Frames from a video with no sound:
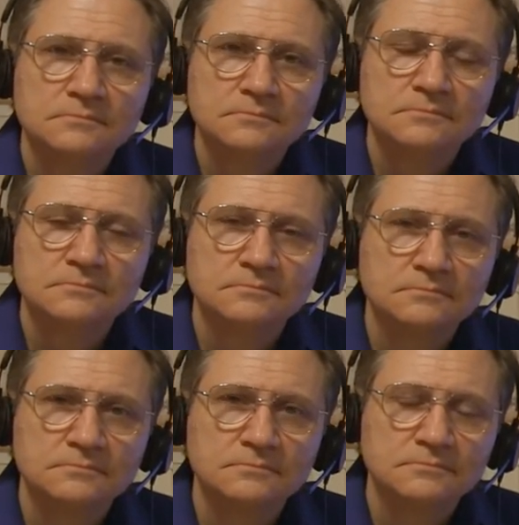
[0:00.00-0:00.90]

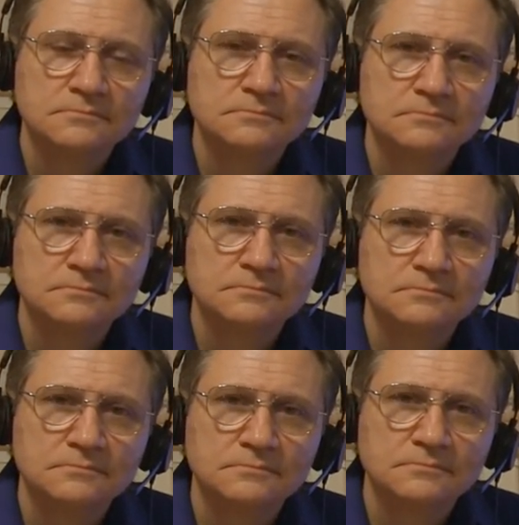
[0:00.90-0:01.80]

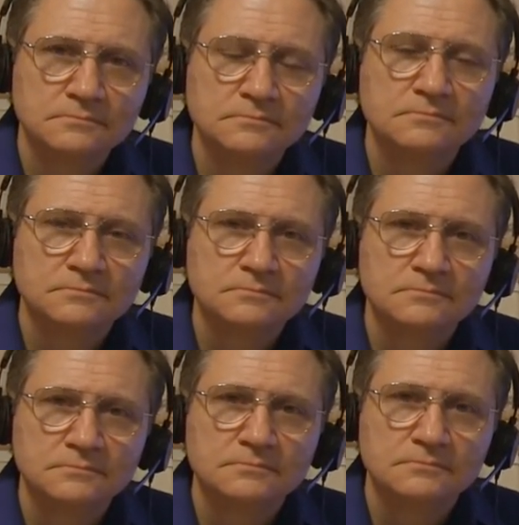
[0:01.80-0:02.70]

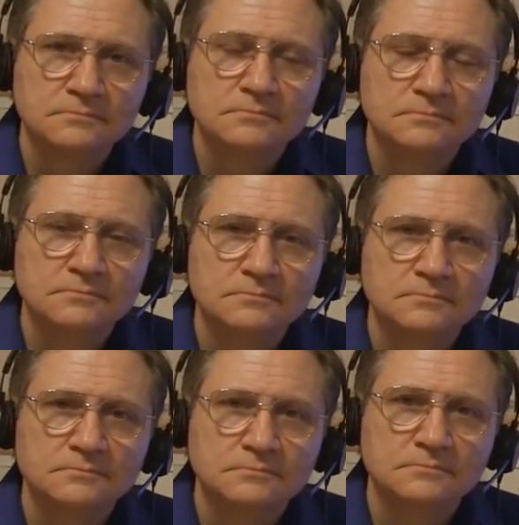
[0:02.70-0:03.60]

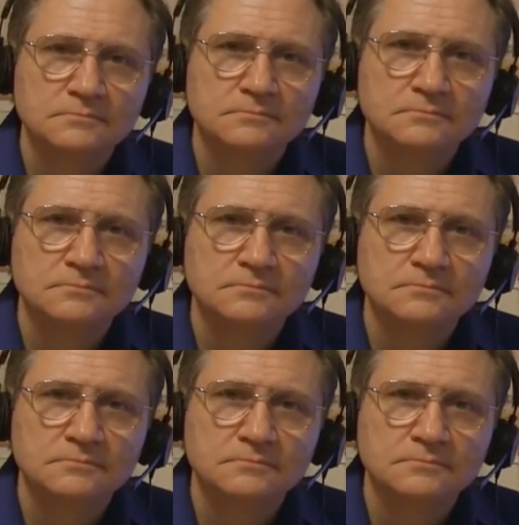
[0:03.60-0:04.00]
This person isn't speaking.